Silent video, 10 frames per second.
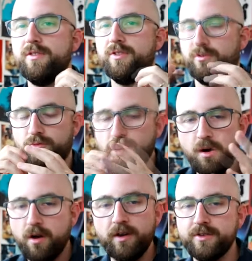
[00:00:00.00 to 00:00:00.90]
the
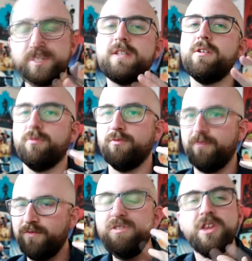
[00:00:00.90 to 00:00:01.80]
raw, just the
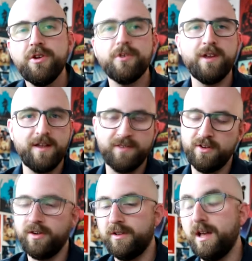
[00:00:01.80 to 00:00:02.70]
fury of it
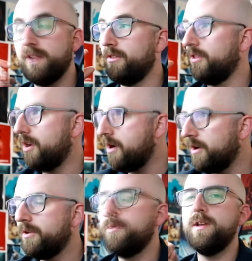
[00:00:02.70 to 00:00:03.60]
all,
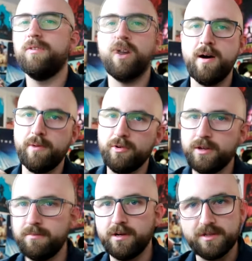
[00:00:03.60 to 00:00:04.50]
along with Tom
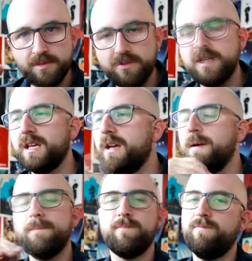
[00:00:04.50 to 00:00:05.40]
Holkenborg's music.
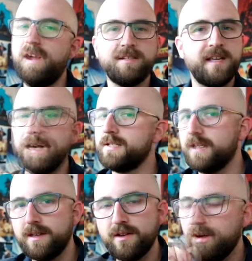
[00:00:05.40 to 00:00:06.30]

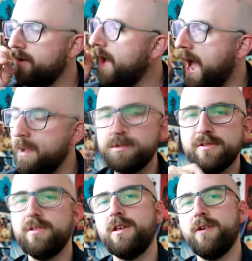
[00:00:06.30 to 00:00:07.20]
Fantastic.
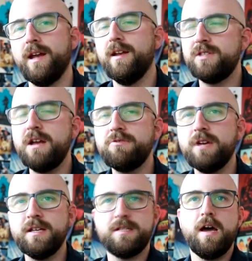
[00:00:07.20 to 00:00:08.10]
Absolutely great.
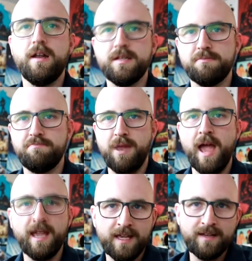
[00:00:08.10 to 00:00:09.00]
soundtrack is not as
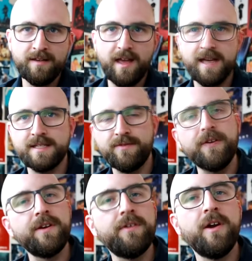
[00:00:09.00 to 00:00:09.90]
banging as
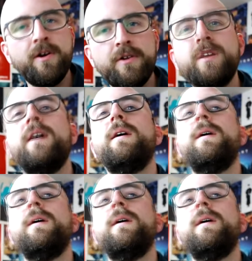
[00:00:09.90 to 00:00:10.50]
Fury Road,